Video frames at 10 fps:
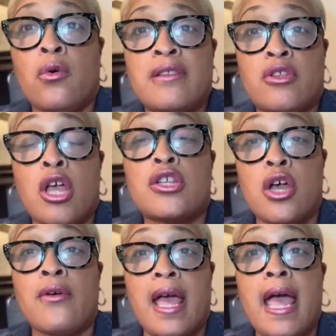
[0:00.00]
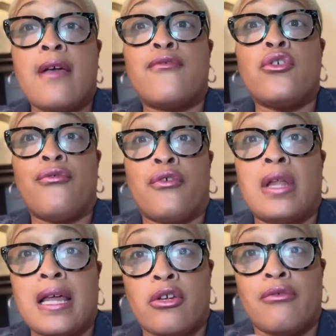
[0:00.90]
it's okay if you feel
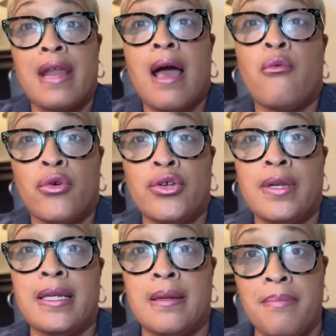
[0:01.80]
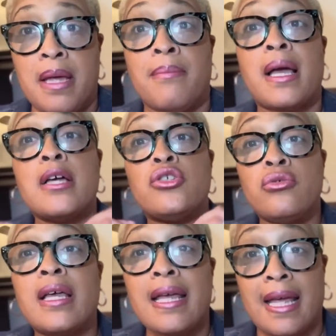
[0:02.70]
like you're not where you need to be, because
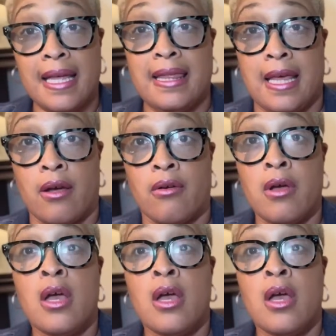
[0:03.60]
you can get there.